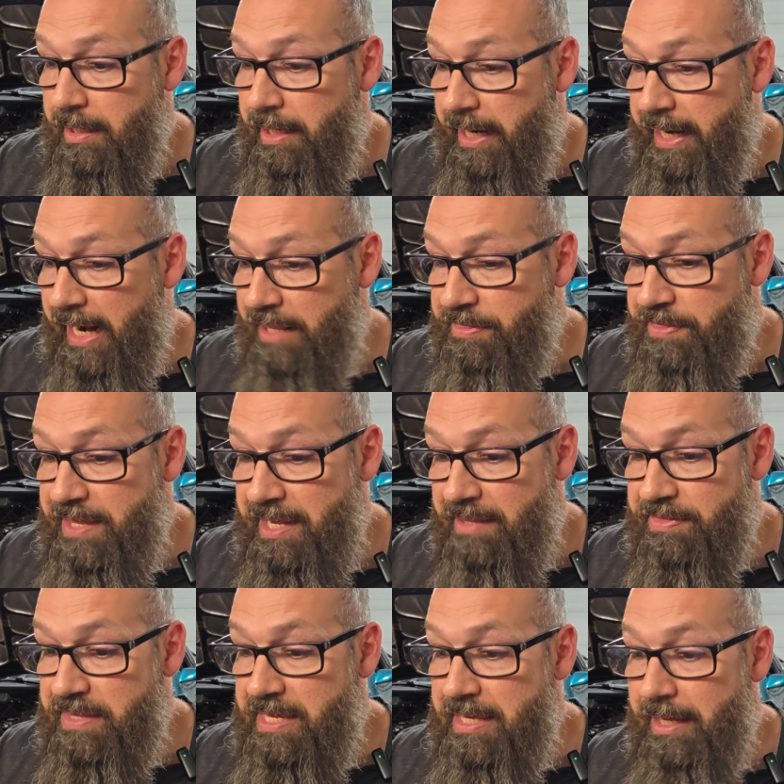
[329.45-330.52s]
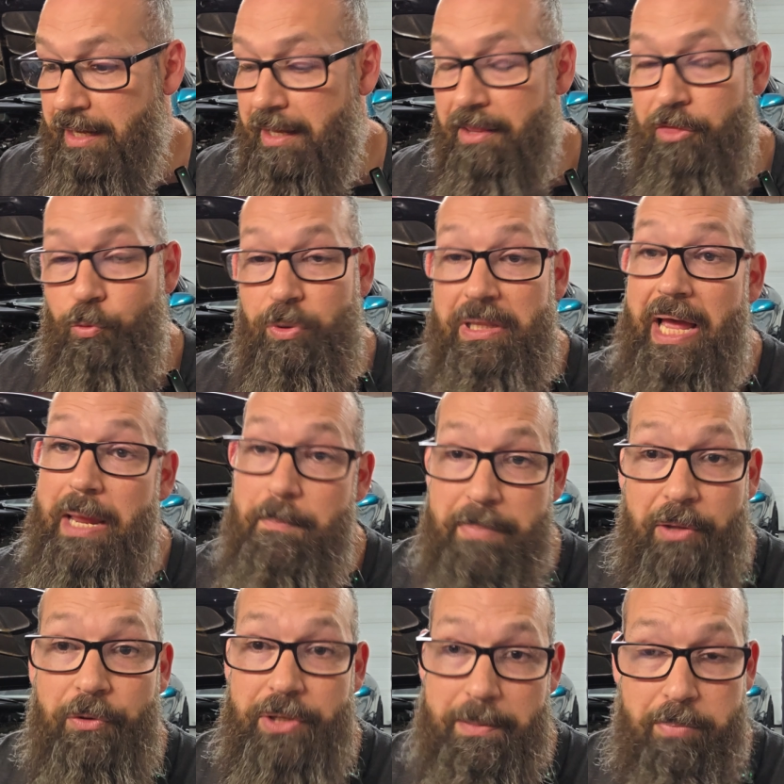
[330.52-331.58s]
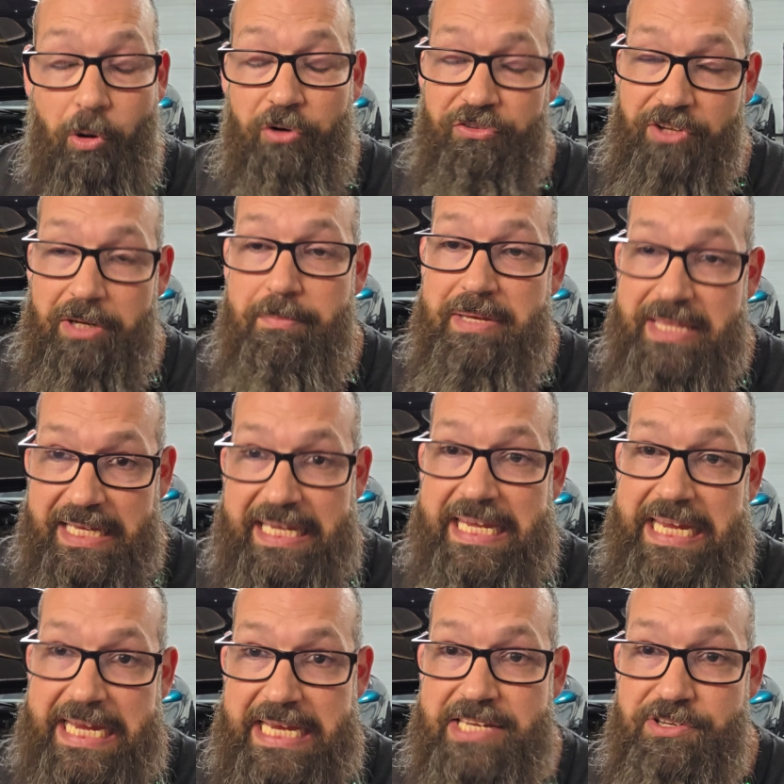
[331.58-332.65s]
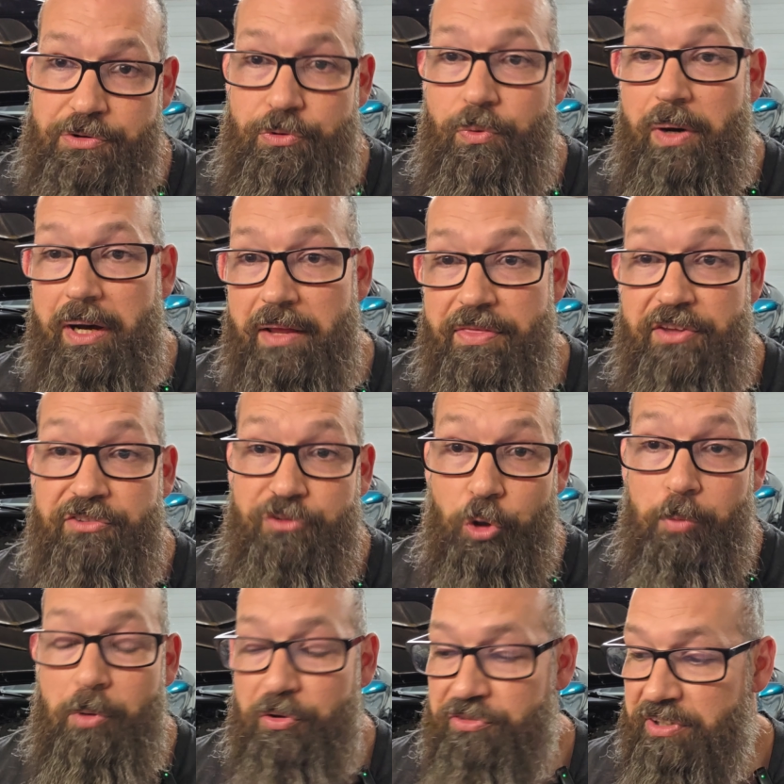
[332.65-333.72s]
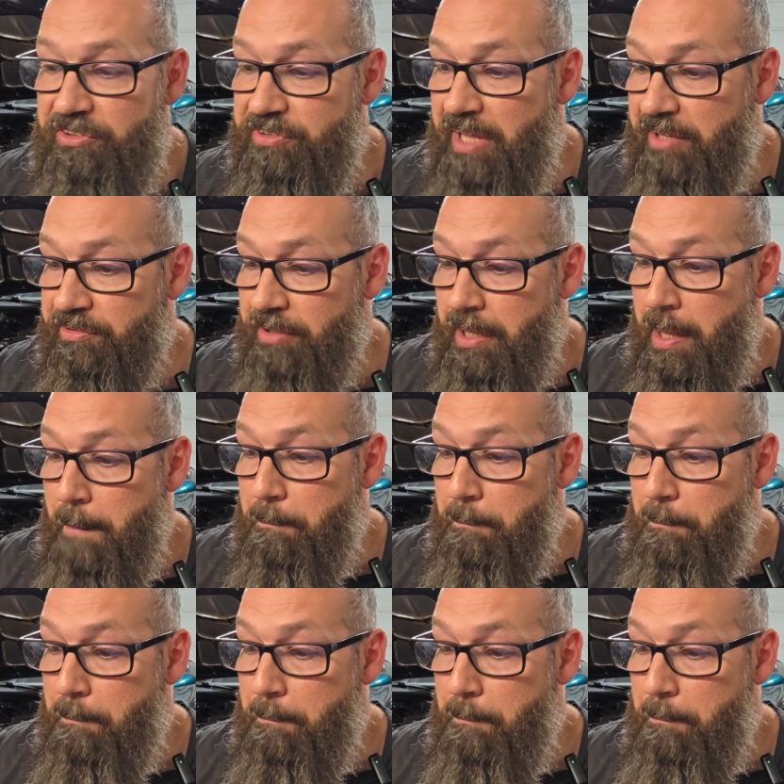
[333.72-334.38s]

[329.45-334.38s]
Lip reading: And I think the reliability part is going to be the key to this turbo success.